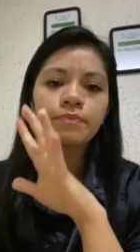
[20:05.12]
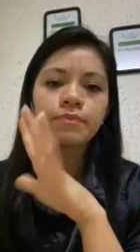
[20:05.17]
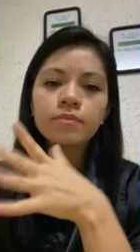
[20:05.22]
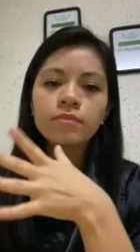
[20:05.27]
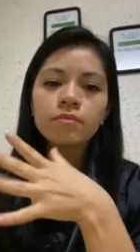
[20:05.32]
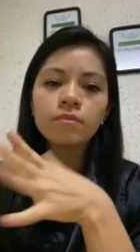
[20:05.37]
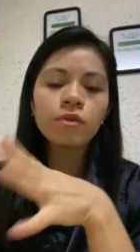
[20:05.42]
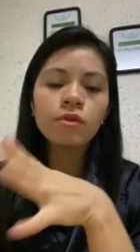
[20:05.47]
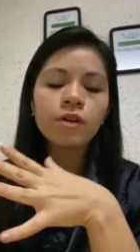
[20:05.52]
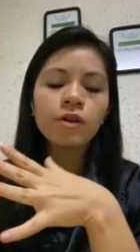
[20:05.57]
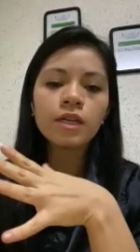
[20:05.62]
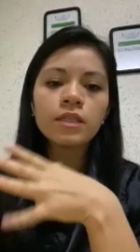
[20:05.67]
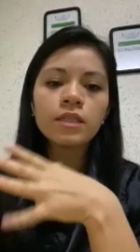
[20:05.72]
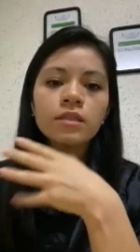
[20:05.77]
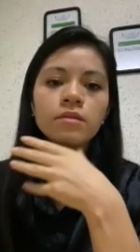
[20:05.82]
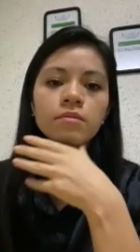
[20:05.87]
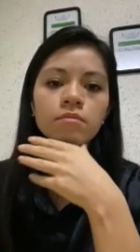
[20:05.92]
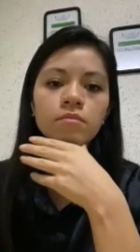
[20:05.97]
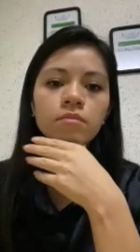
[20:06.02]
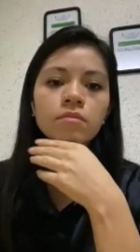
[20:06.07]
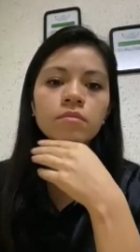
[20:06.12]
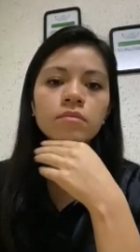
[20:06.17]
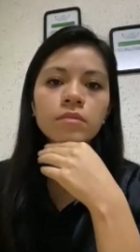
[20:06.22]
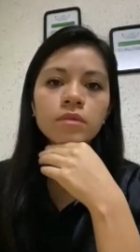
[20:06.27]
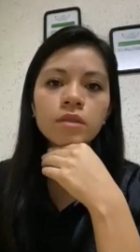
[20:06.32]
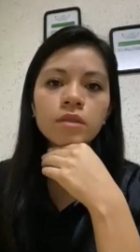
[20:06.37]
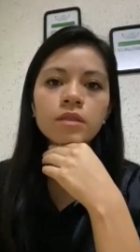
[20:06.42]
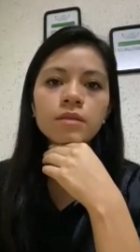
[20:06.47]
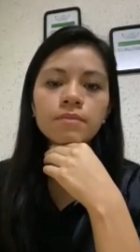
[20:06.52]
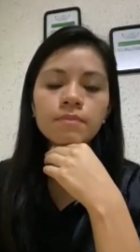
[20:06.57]
Seven months.
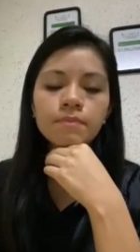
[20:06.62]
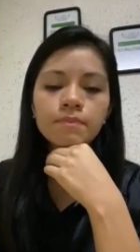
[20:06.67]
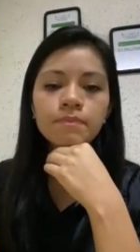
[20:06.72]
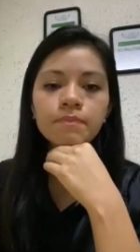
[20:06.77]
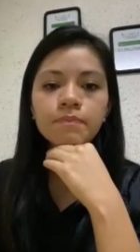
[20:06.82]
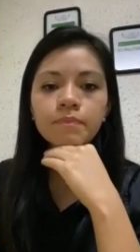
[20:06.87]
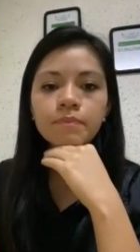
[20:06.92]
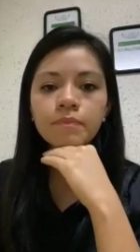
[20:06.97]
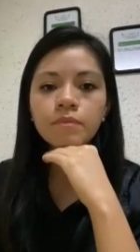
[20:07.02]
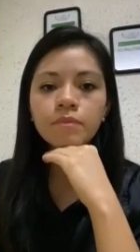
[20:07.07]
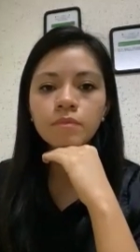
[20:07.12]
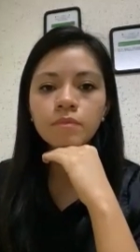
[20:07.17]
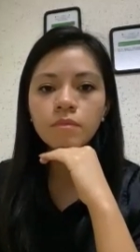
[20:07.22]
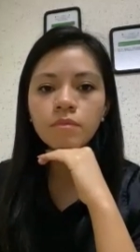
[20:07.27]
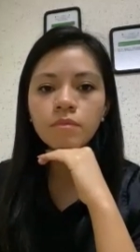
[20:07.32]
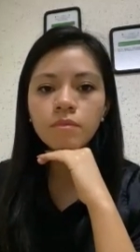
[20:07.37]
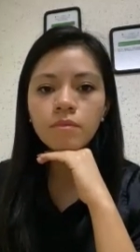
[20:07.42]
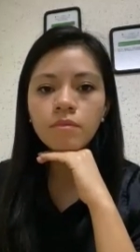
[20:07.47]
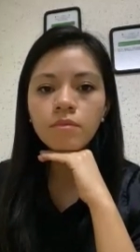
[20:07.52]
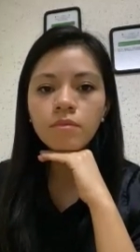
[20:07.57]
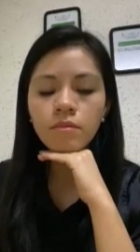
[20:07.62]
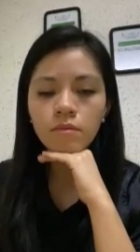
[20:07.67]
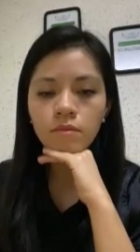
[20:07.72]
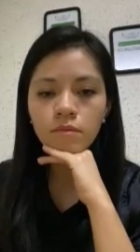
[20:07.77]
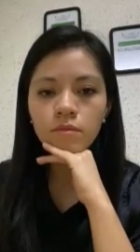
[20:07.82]
Okay. All right. Seven months.